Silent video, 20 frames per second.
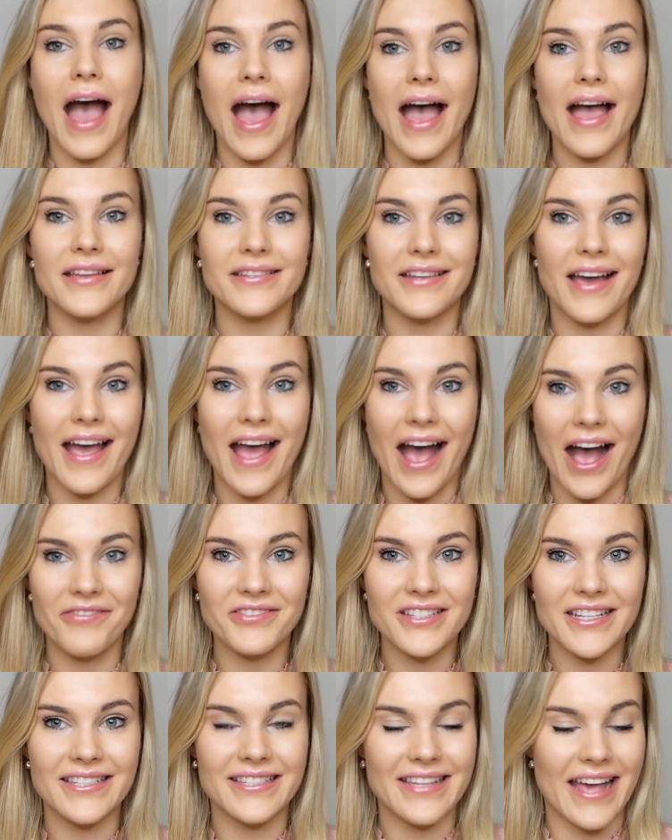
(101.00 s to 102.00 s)
And I
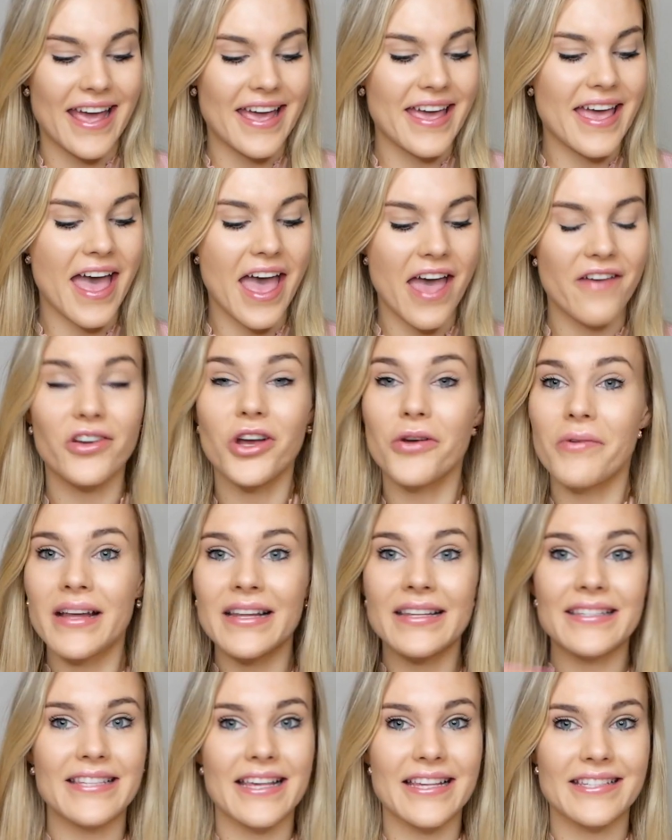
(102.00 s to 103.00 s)
have to say,
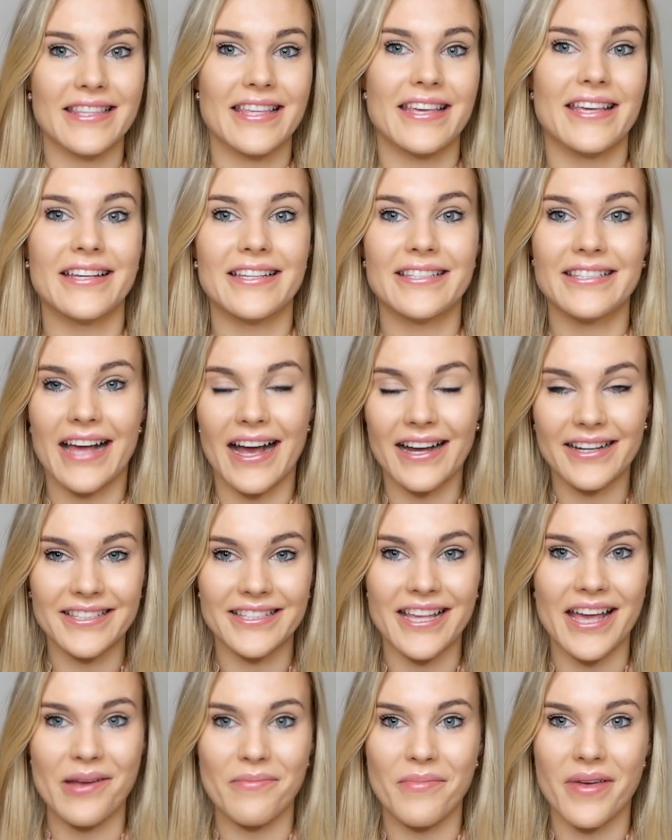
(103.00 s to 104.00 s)
everyone says the
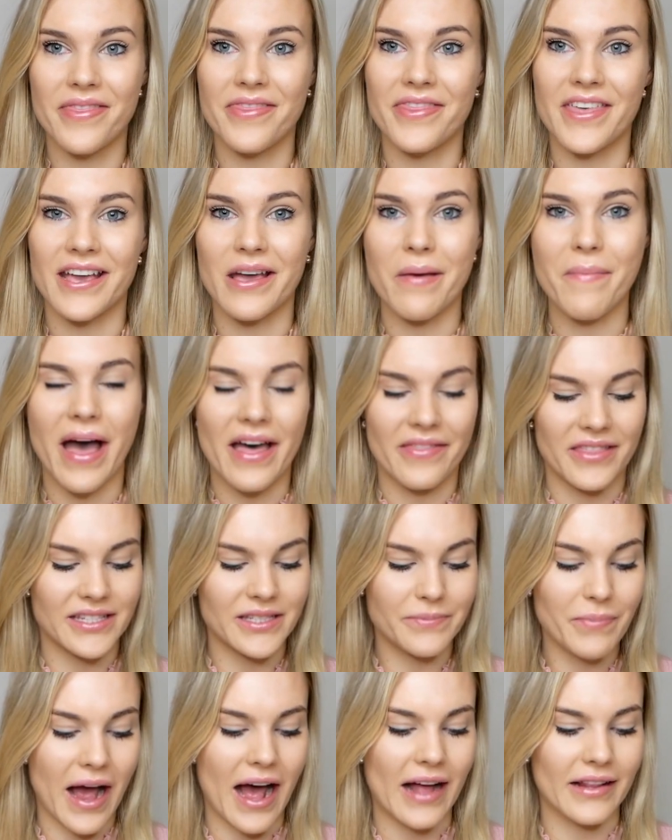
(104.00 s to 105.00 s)
exact same thing about
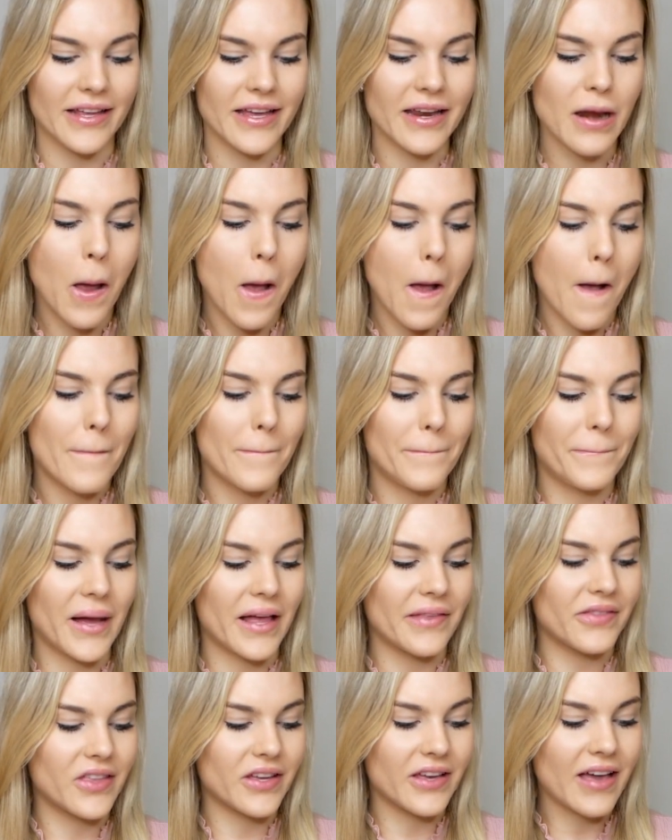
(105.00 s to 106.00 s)
this palette,
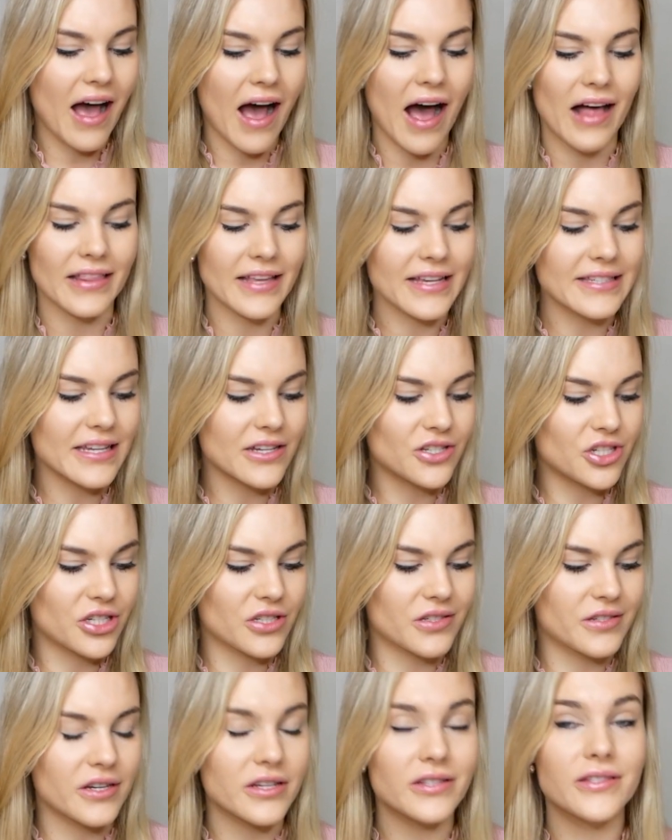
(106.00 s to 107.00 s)
but the colors are
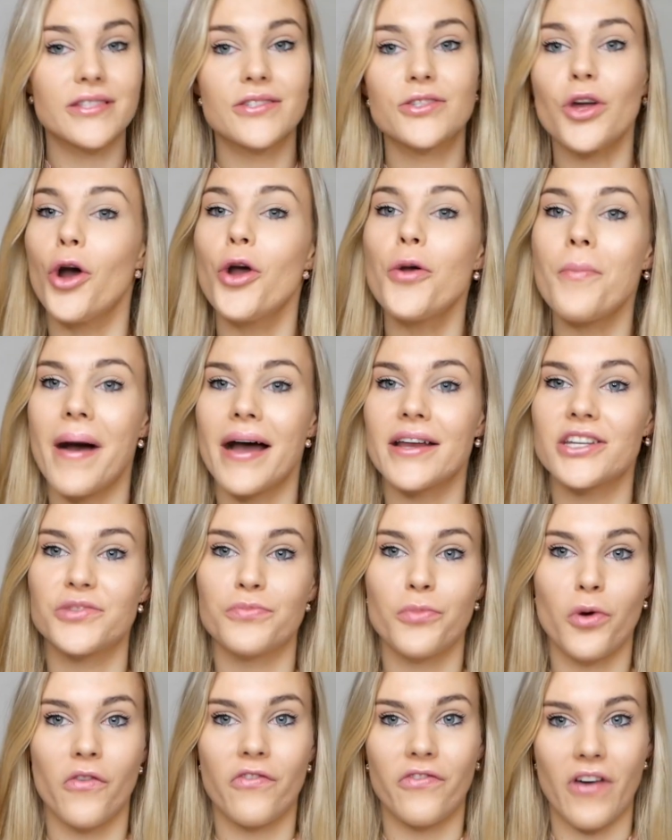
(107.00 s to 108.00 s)
just so much
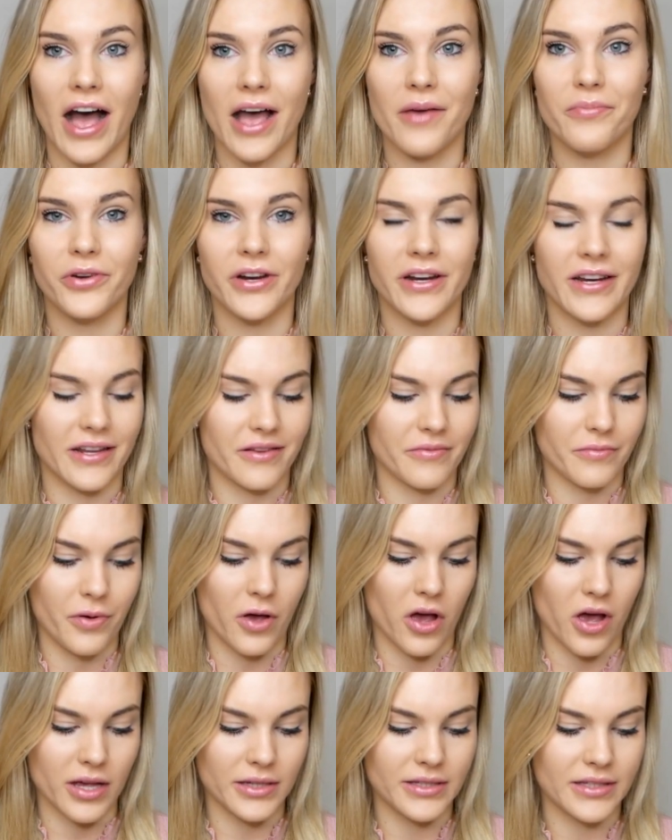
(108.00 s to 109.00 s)
more vibrant in
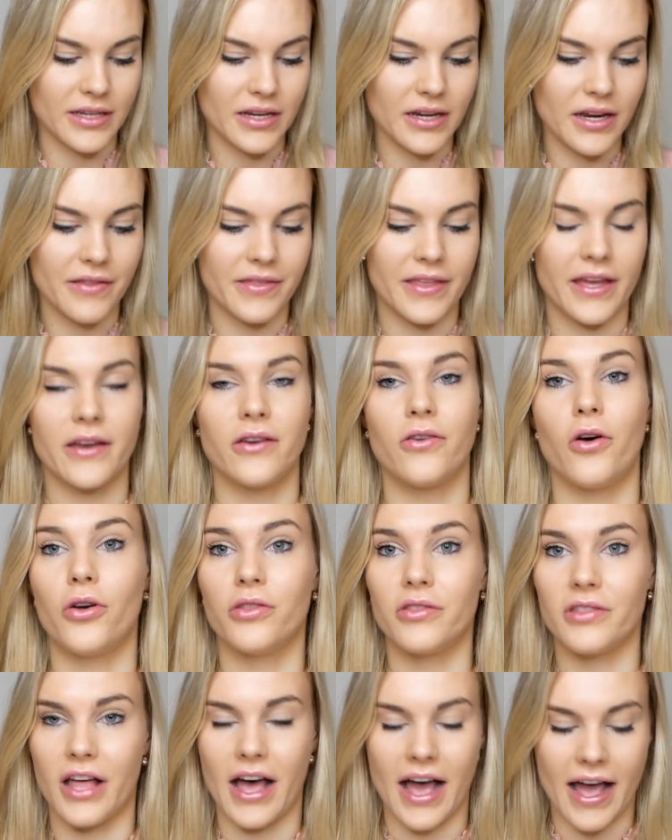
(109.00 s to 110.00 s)
person than
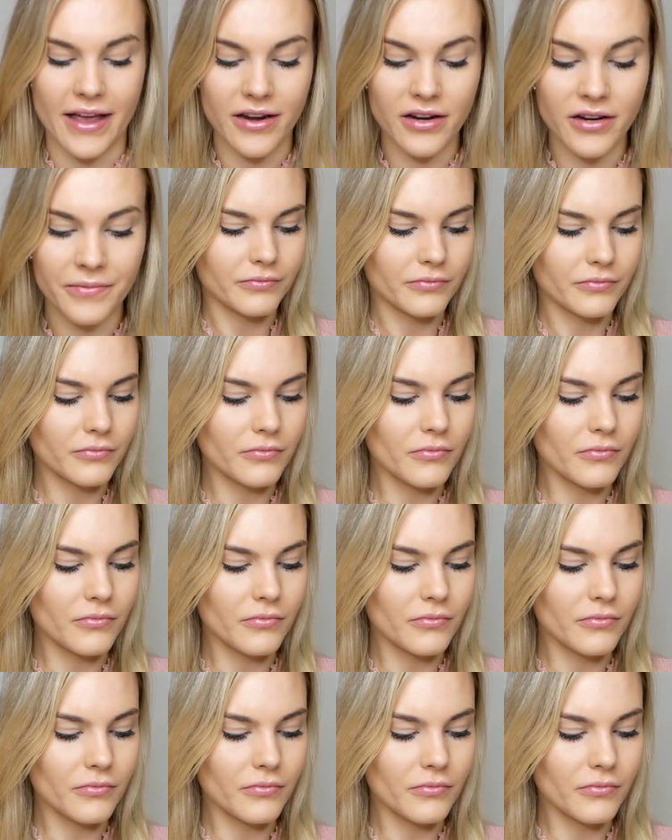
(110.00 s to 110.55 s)
online.